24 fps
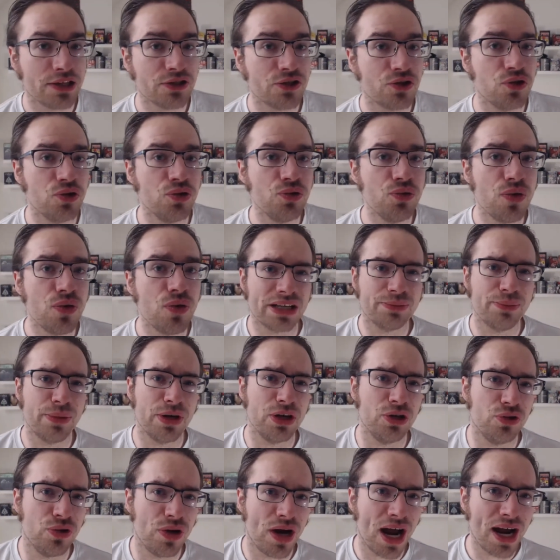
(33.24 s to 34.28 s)
X2,
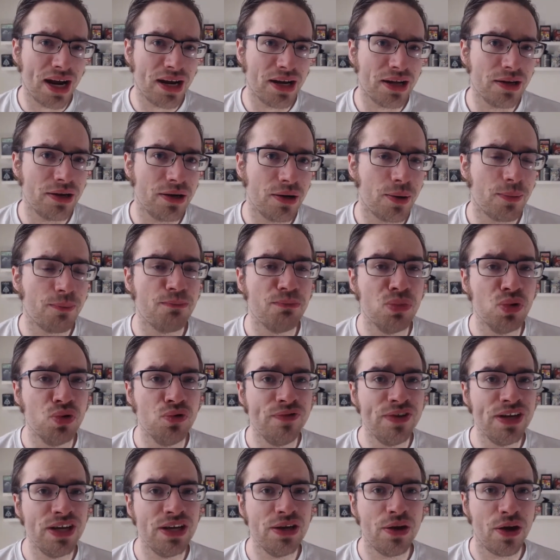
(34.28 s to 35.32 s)
X-Men United,
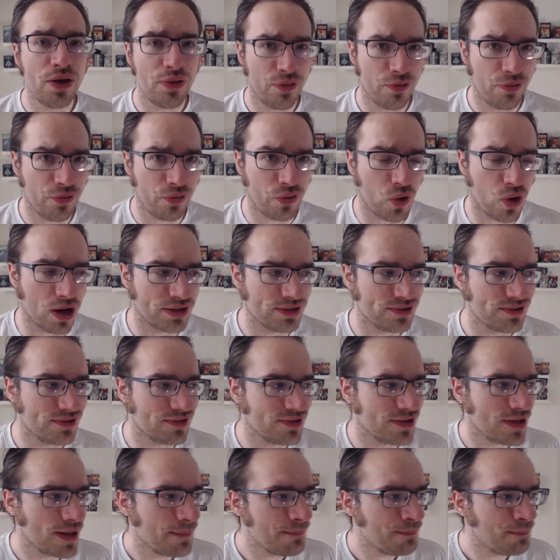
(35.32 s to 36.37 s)
movie
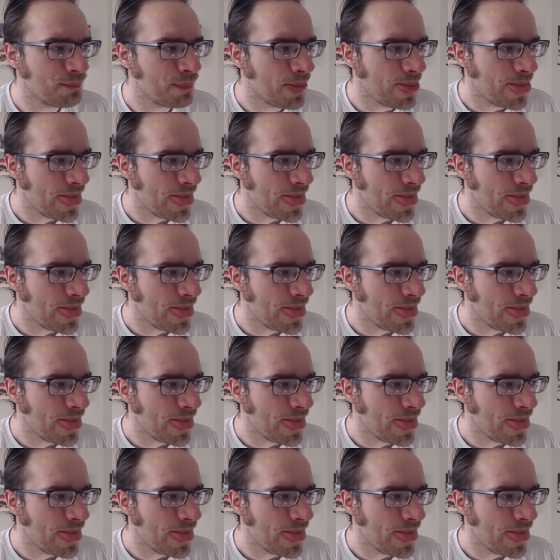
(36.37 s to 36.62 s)
thoughts.